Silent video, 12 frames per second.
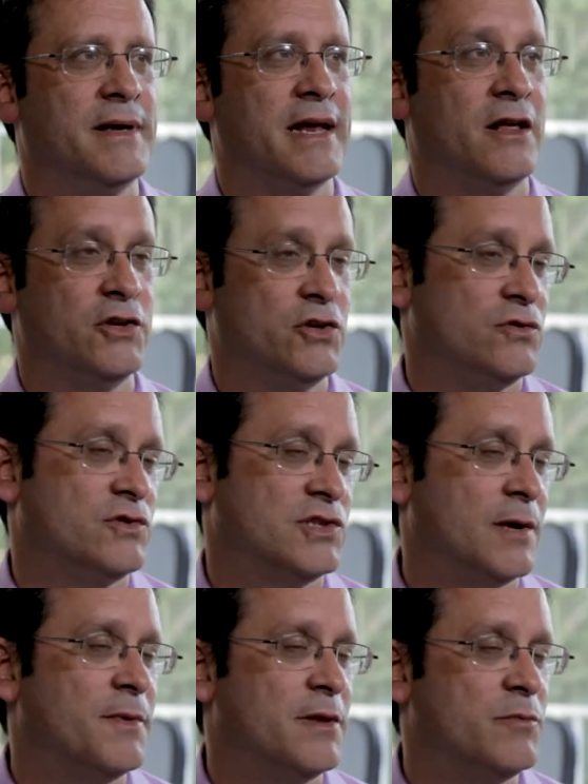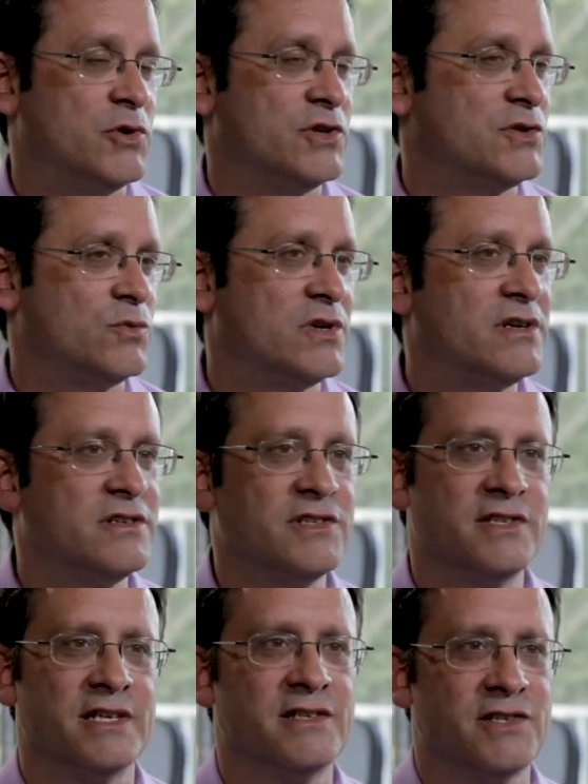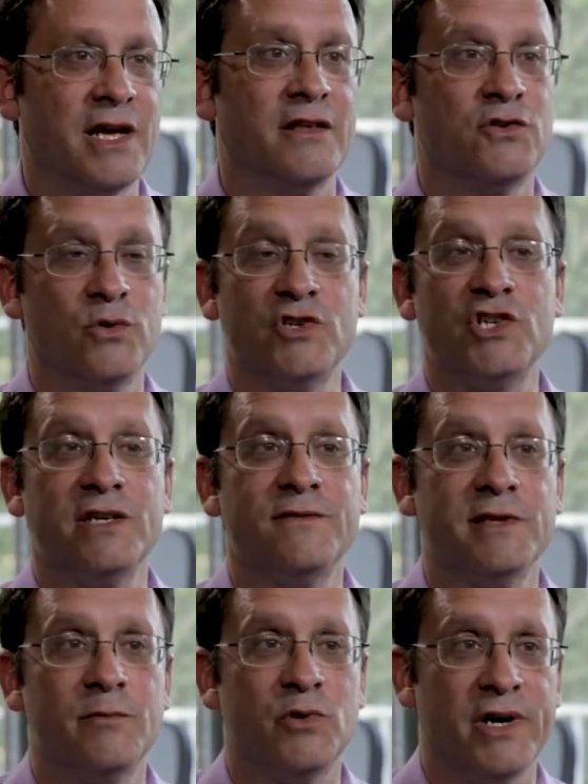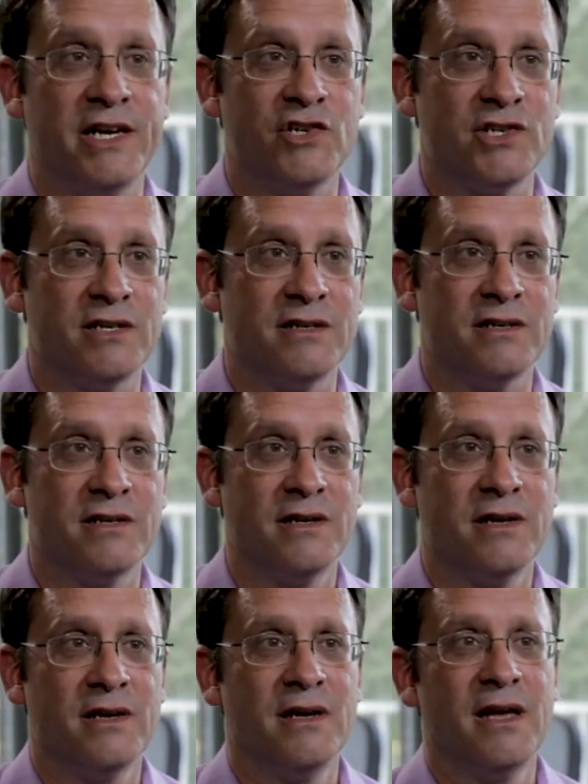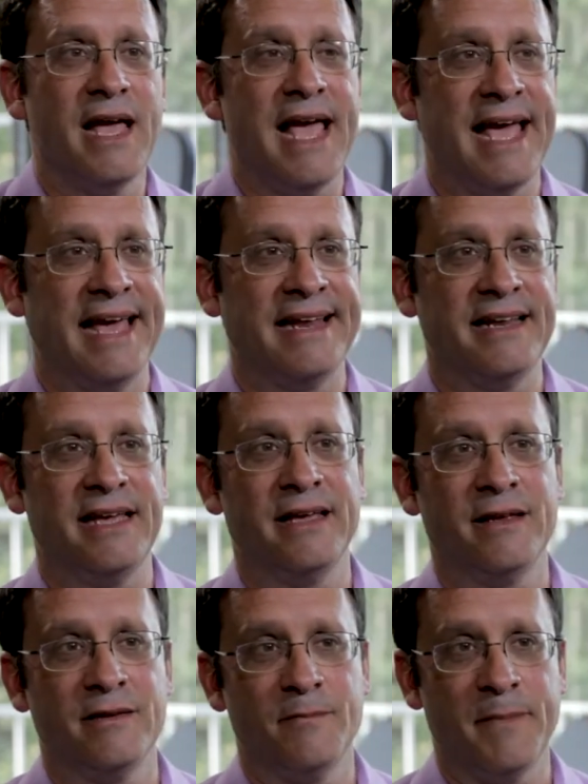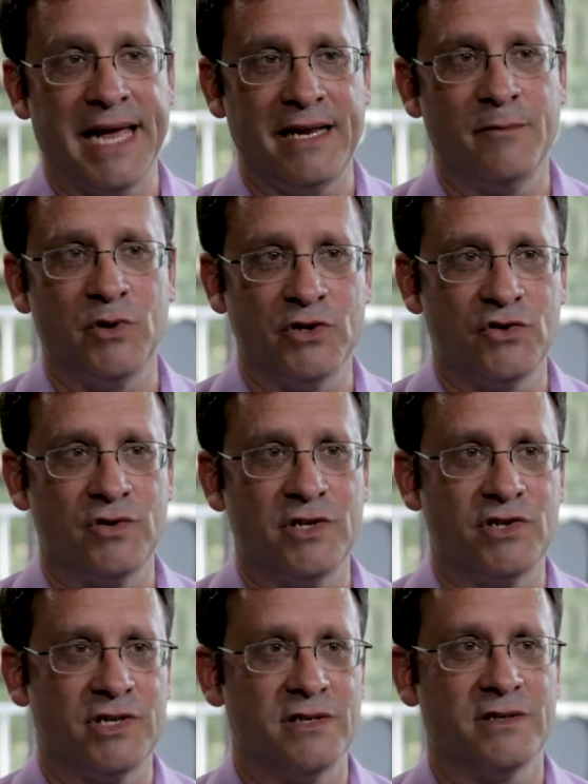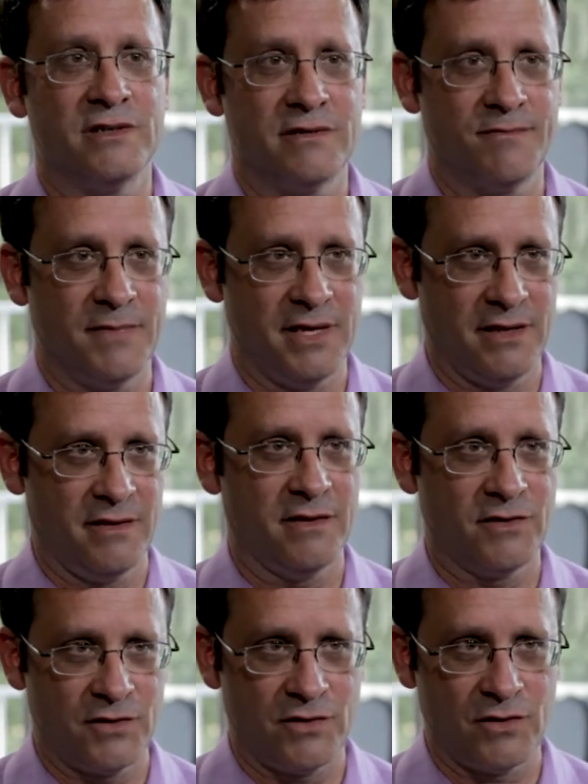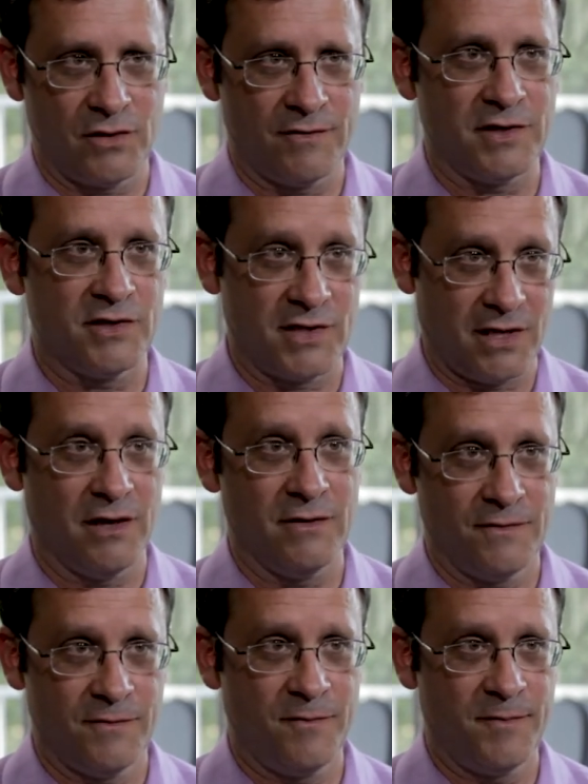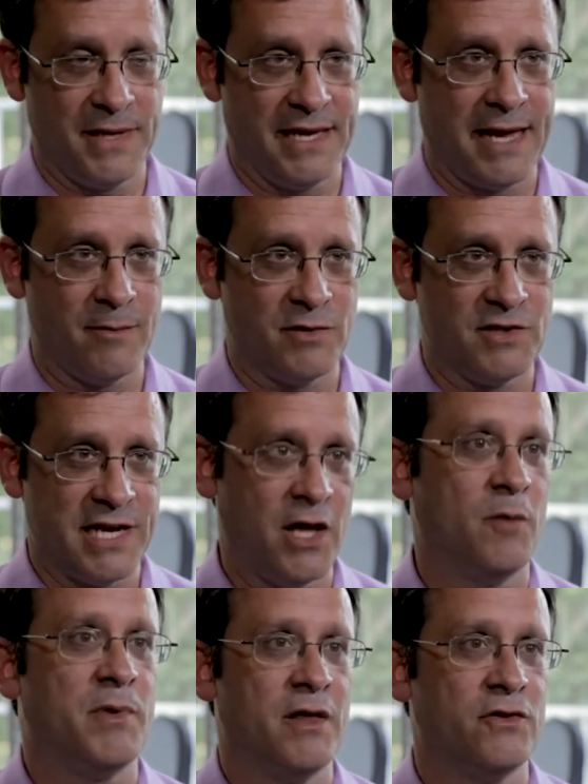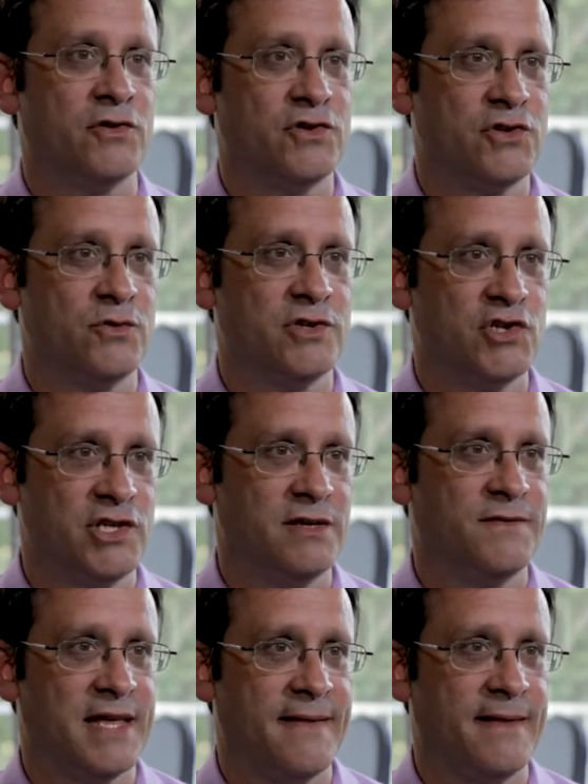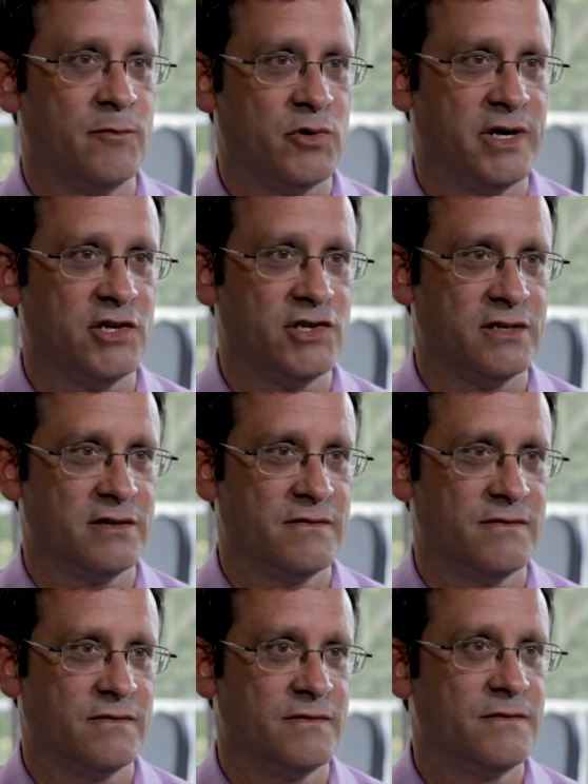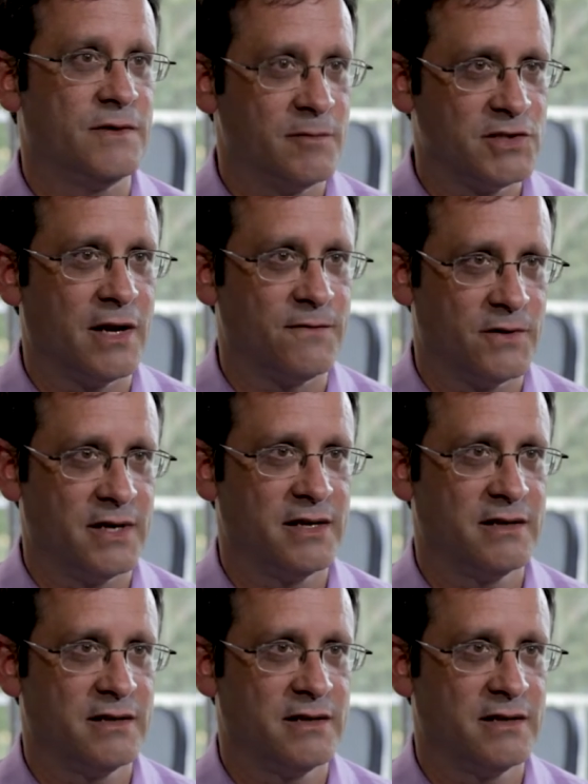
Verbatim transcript: and I'll use some of the Buddhist words, it's uh, to achieve liberation. And in many Buddhist traditions, in the service of being able to help others to achieve that liberation from suffering.